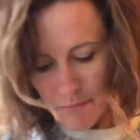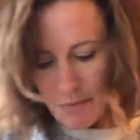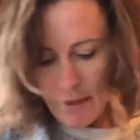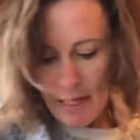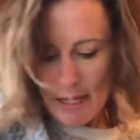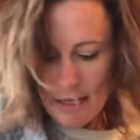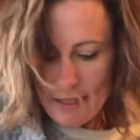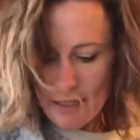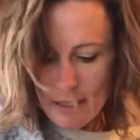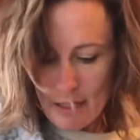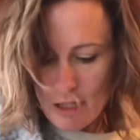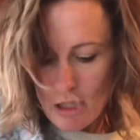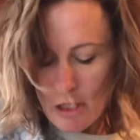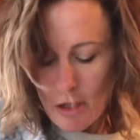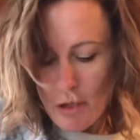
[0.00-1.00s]
things to
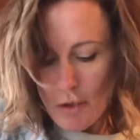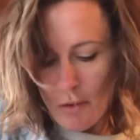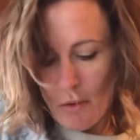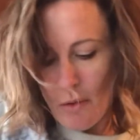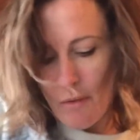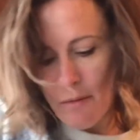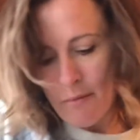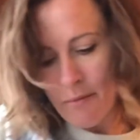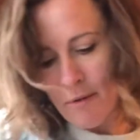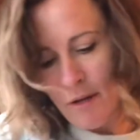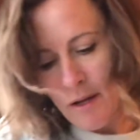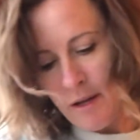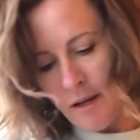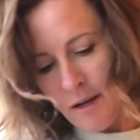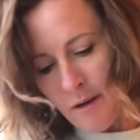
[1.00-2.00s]
do
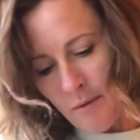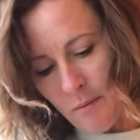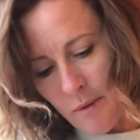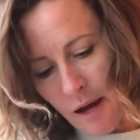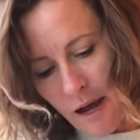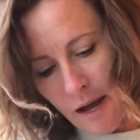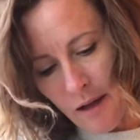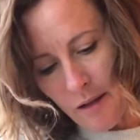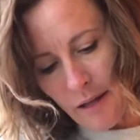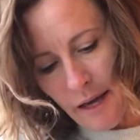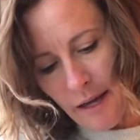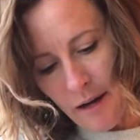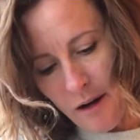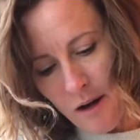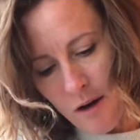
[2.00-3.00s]
while
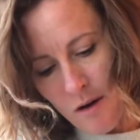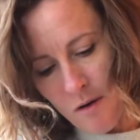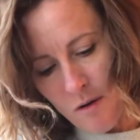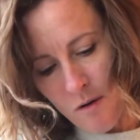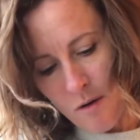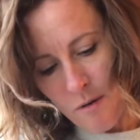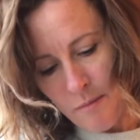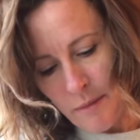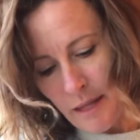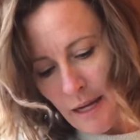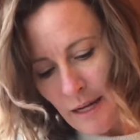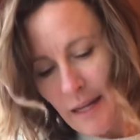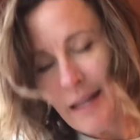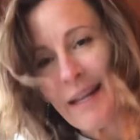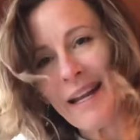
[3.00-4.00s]
at home
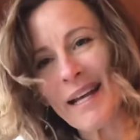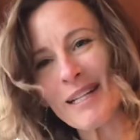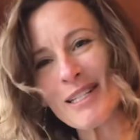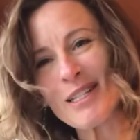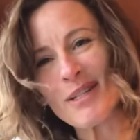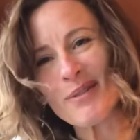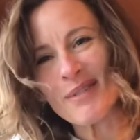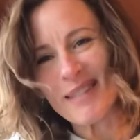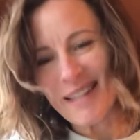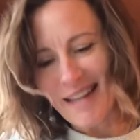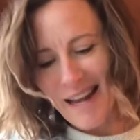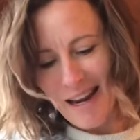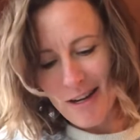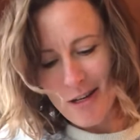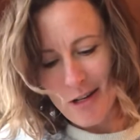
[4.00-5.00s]
that connects you to
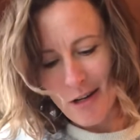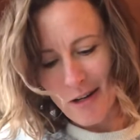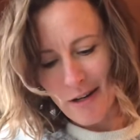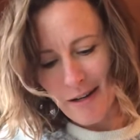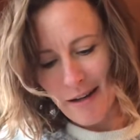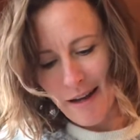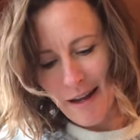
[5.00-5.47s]
nature